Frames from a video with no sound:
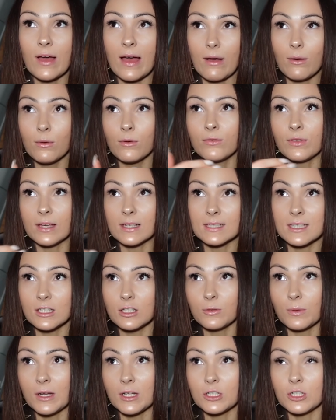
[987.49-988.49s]
out of that
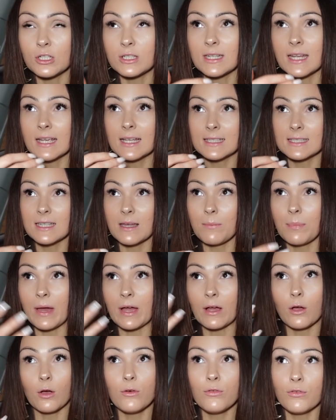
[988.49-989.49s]
situation take a step
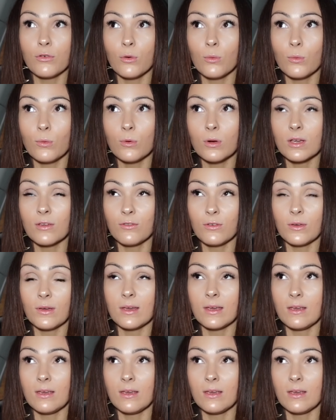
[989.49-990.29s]
back go for a walk if you